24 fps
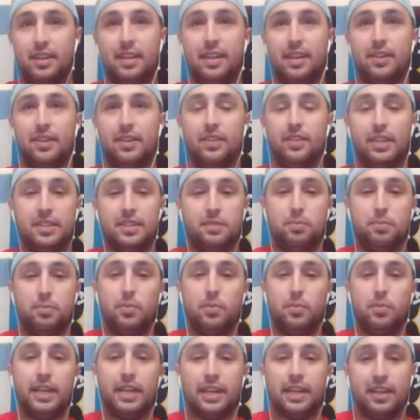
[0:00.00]
They don't let
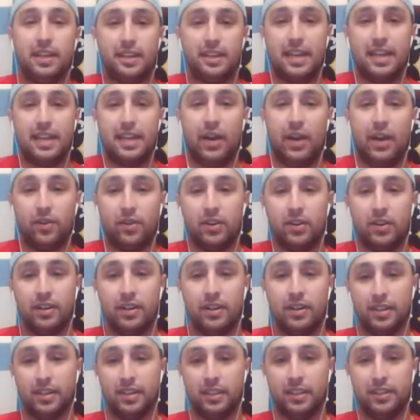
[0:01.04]
Sporting
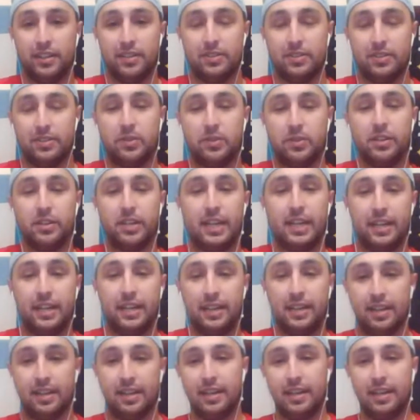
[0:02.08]
counter like they're so good
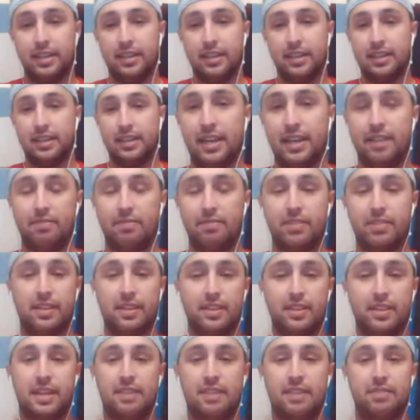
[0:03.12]
at. I they have
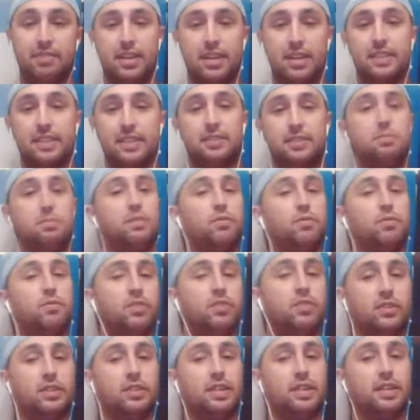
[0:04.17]
guys in the
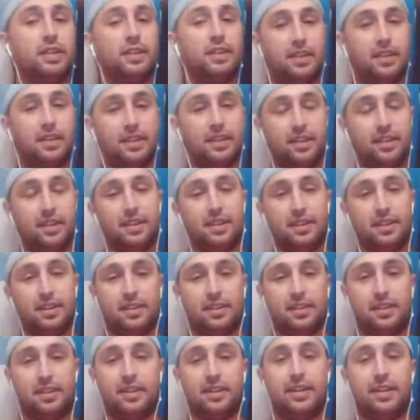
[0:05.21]
midfield that
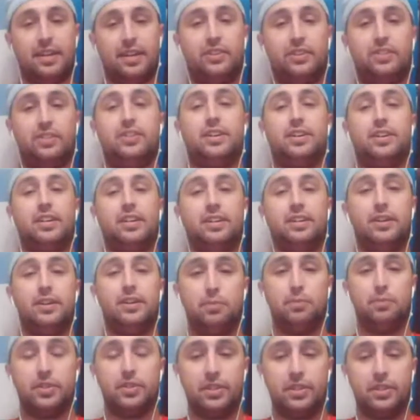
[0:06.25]
can kind of clog it
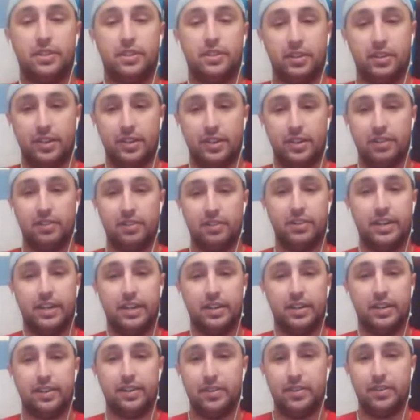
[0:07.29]
up with Clark and
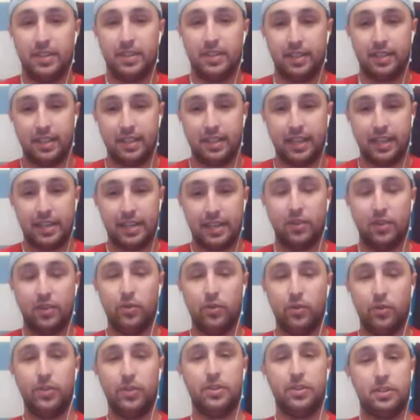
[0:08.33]
Garrido. They can
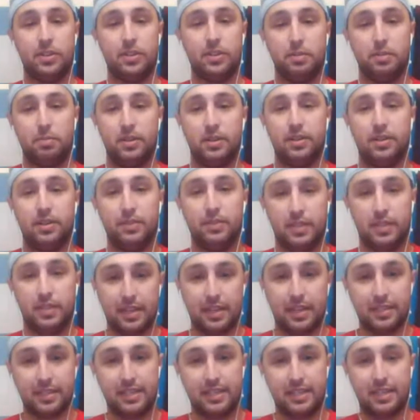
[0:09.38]
hold on to the ball with
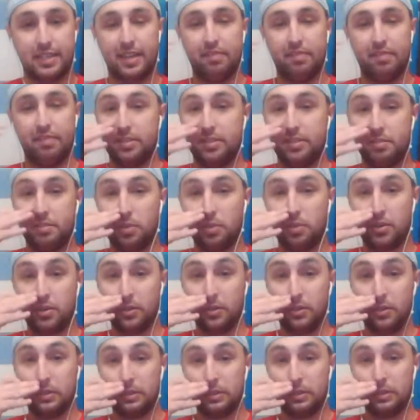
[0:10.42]
guys like Davis,
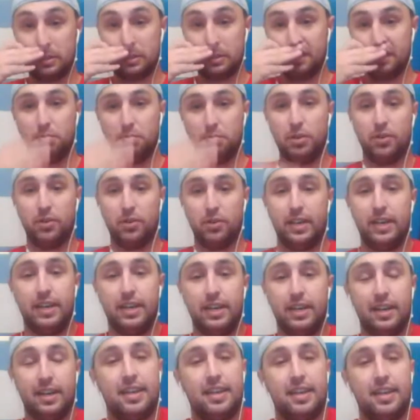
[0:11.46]
Barnes,
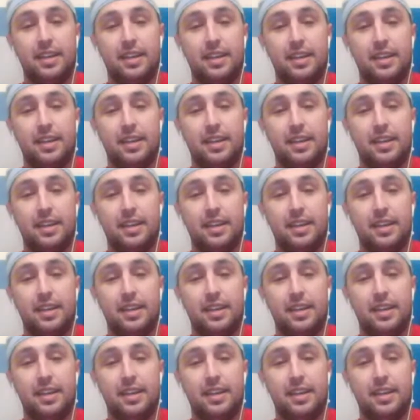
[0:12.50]
Boniek.